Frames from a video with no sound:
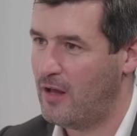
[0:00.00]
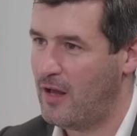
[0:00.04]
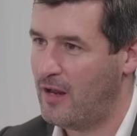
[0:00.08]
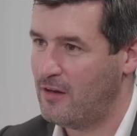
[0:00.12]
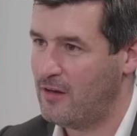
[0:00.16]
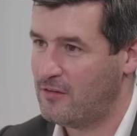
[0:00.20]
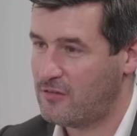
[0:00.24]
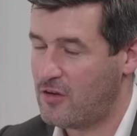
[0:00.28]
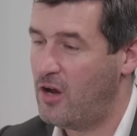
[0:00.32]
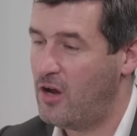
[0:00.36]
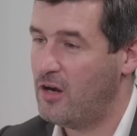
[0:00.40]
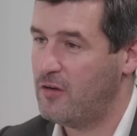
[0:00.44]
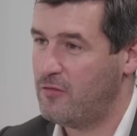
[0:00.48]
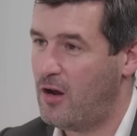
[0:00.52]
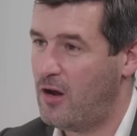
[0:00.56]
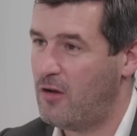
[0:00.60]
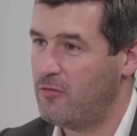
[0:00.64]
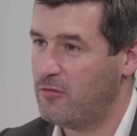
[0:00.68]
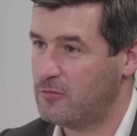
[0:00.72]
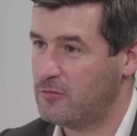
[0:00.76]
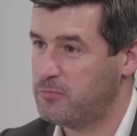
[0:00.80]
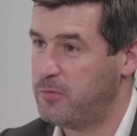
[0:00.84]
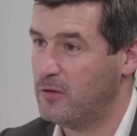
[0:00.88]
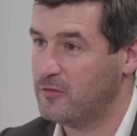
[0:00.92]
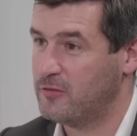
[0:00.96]
and it's kind of our
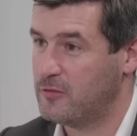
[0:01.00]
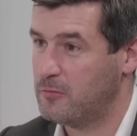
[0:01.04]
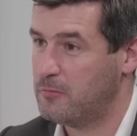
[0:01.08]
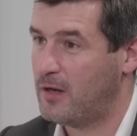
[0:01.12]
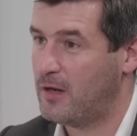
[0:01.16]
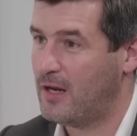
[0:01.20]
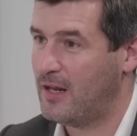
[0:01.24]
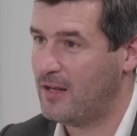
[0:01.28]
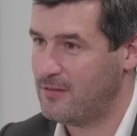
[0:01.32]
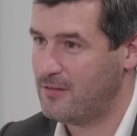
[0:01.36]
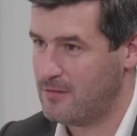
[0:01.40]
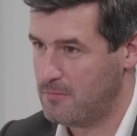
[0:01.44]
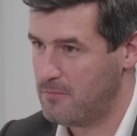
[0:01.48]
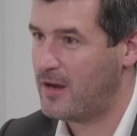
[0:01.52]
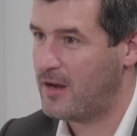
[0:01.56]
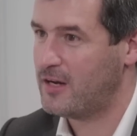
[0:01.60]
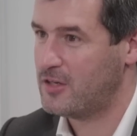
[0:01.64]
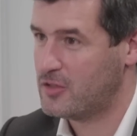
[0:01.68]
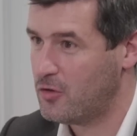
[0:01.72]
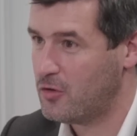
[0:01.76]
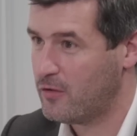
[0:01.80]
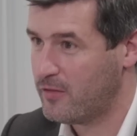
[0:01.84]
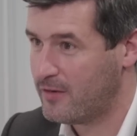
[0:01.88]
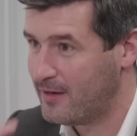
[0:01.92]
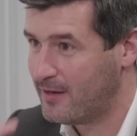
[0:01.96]
responsibility to make
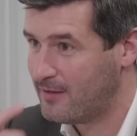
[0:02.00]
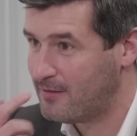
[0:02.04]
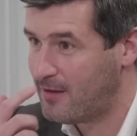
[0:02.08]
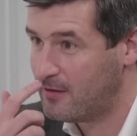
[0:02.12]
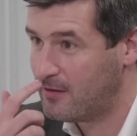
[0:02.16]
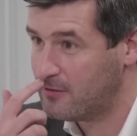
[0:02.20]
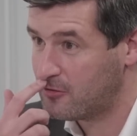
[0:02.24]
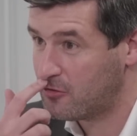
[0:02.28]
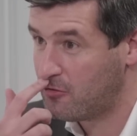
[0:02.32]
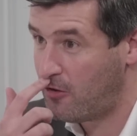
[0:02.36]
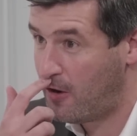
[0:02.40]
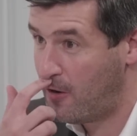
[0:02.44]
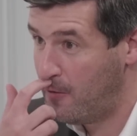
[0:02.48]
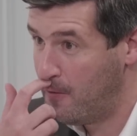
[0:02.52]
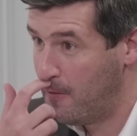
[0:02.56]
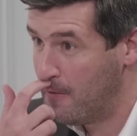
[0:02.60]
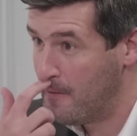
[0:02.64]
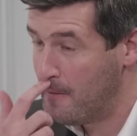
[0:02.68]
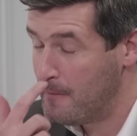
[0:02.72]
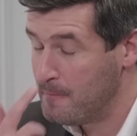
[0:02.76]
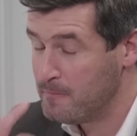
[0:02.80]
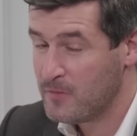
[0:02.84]
sure that it does grow.